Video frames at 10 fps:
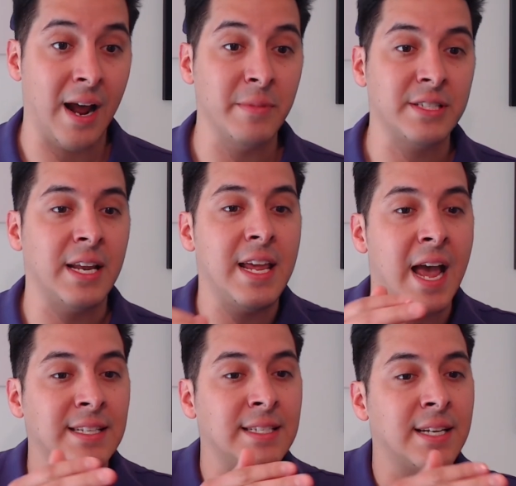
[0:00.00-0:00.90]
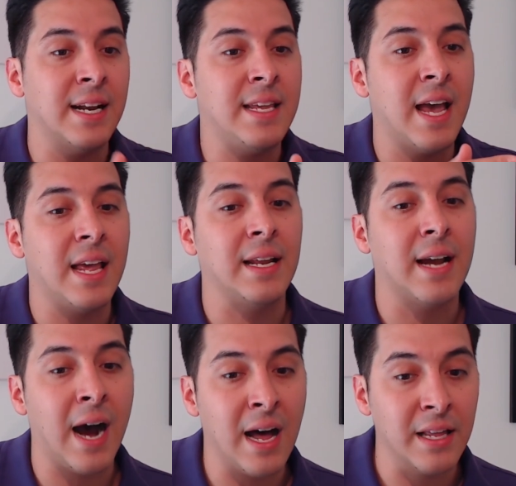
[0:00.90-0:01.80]
I'm just saying he hasn't done it yet in
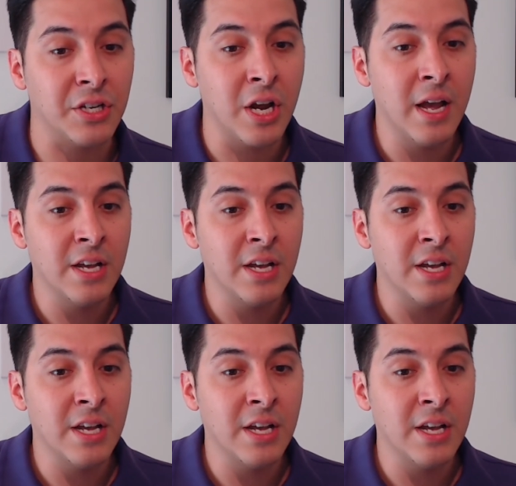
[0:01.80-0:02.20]
college.